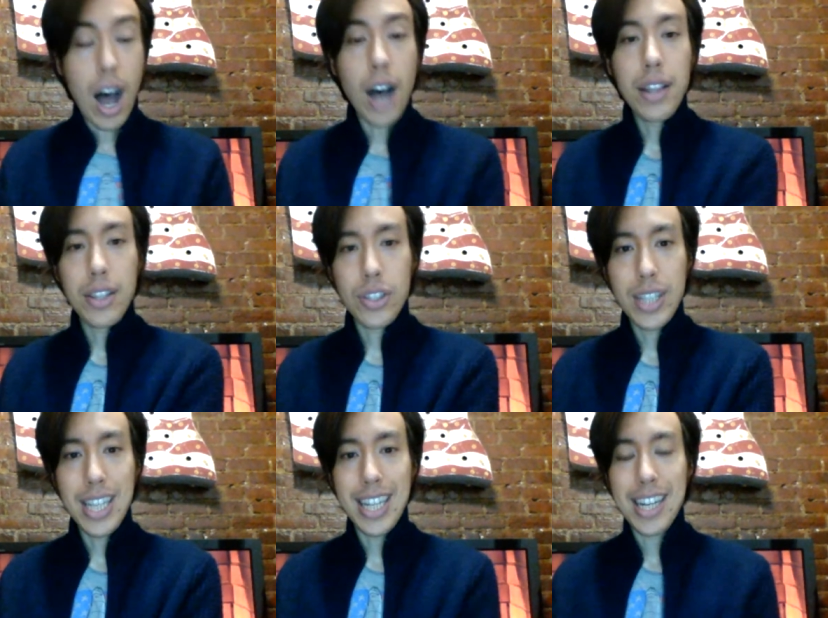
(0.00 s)
on the
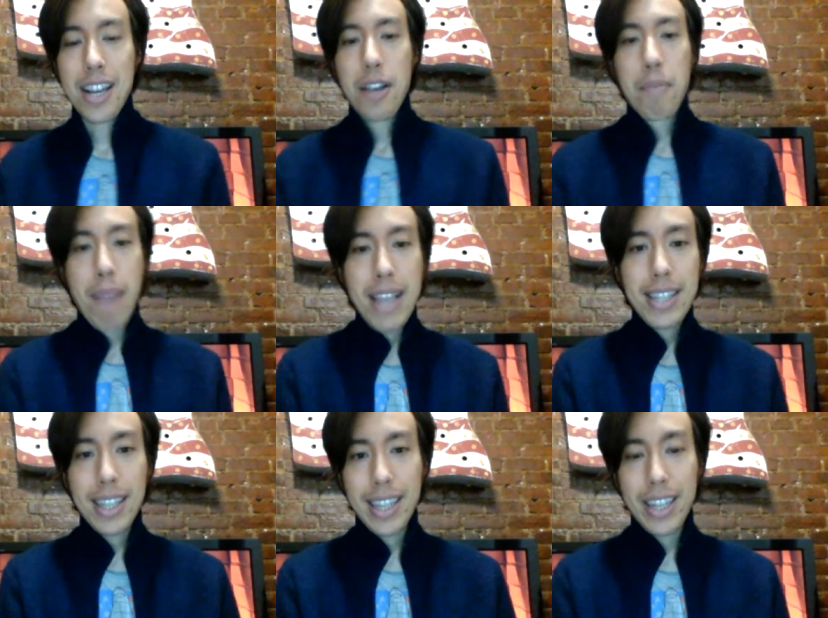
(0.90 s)
scene
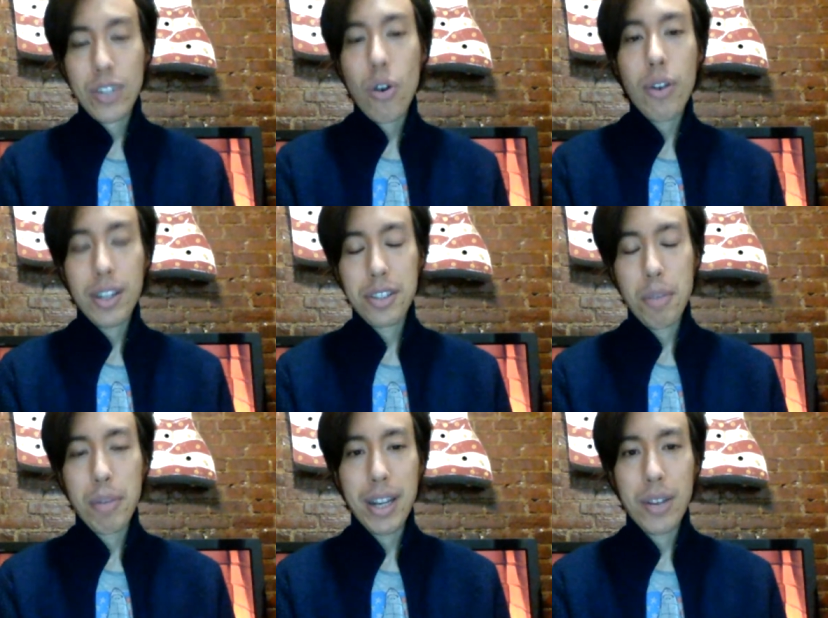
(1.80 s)
basically ignoring
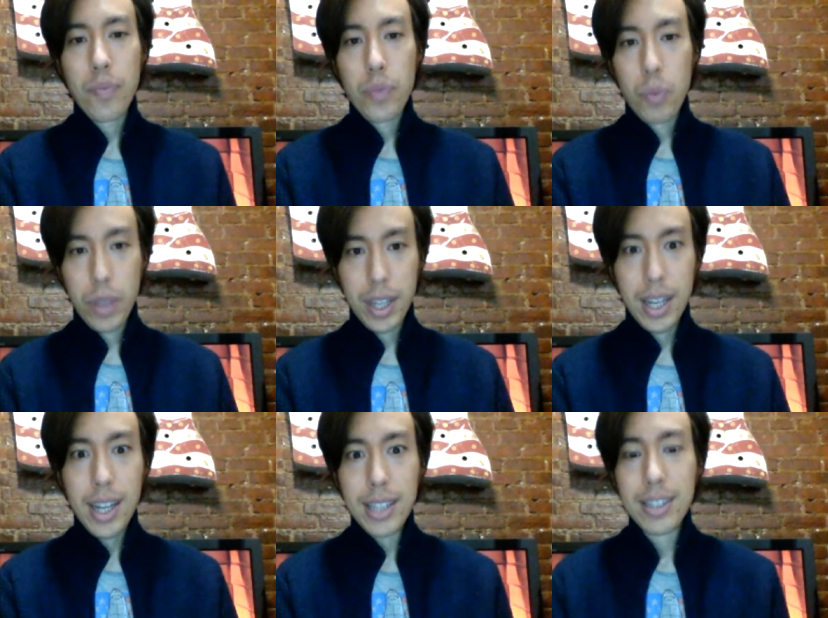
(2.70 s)
somebody with a
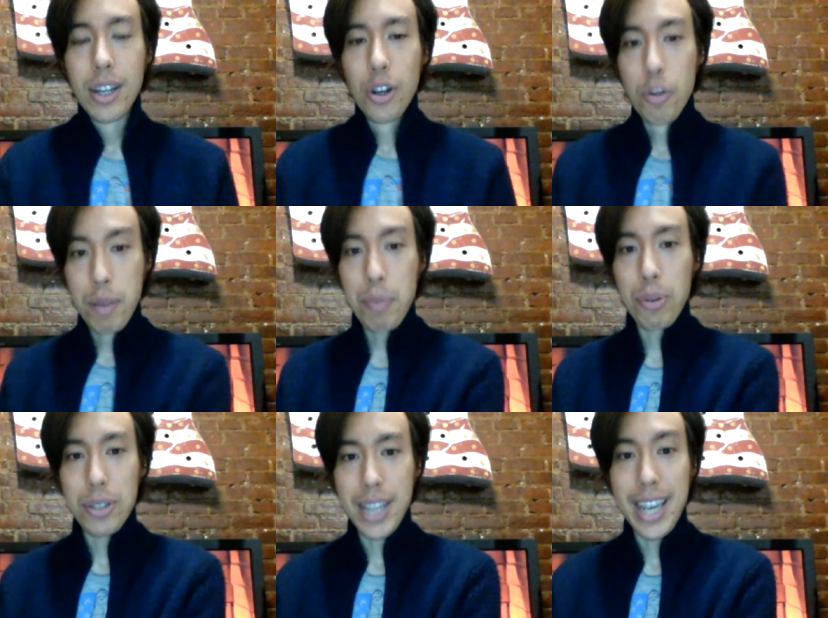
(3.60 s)
gun who
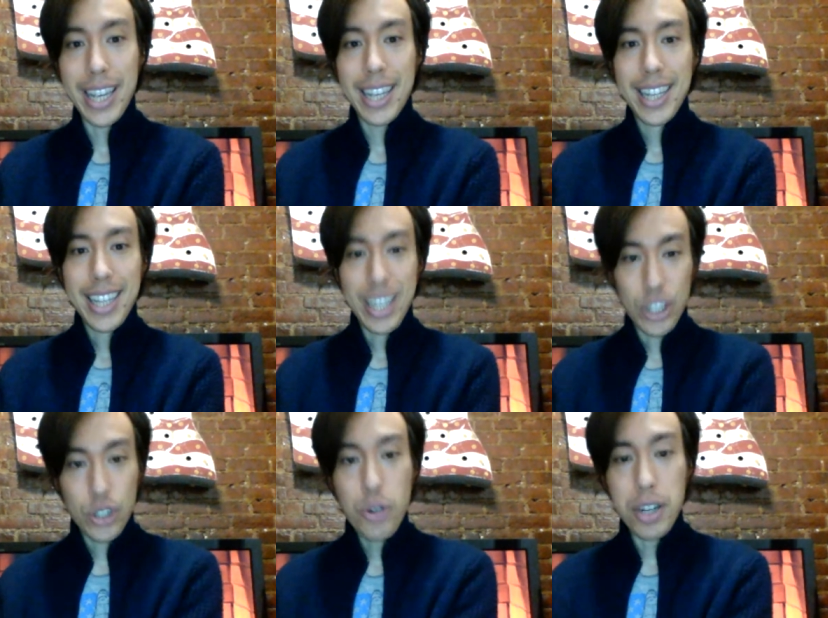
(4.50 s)
people are saying
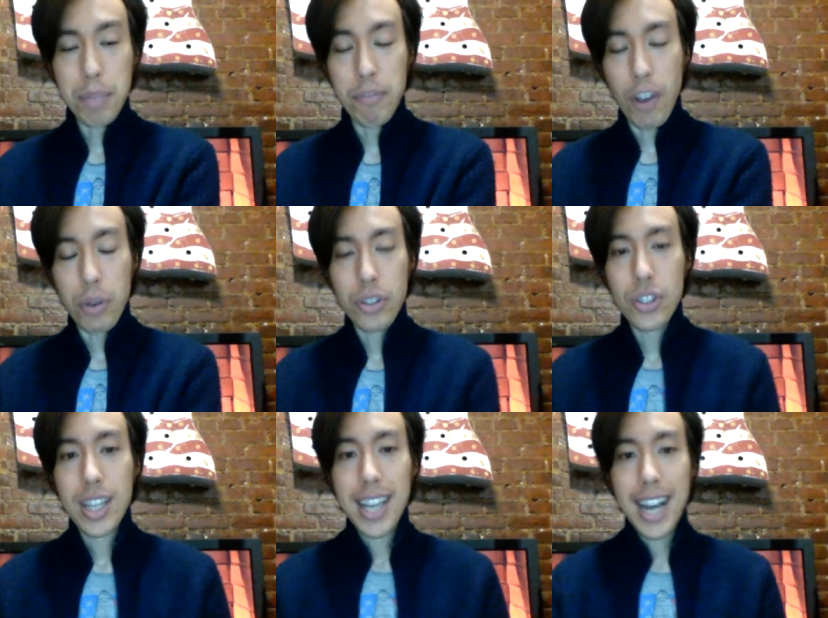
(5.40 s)
is shooting
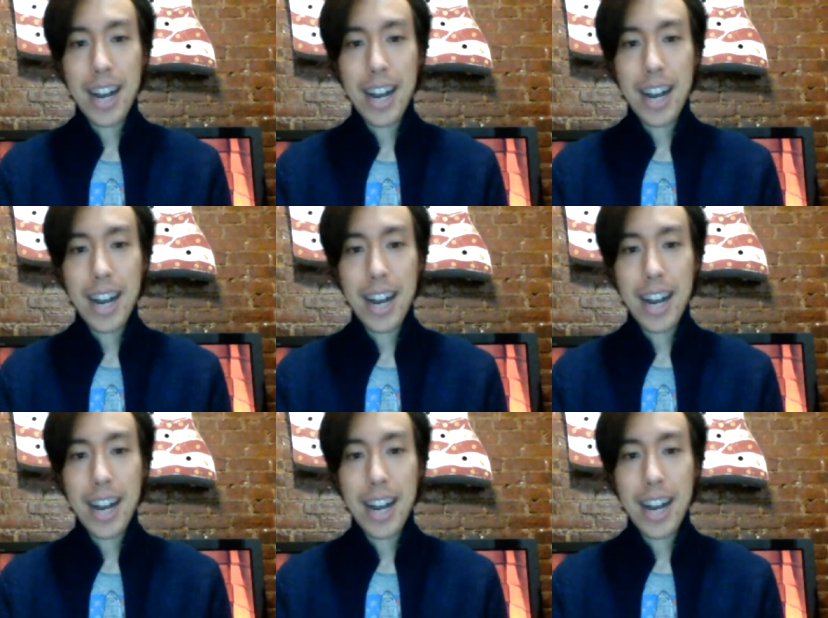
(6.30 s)
folks,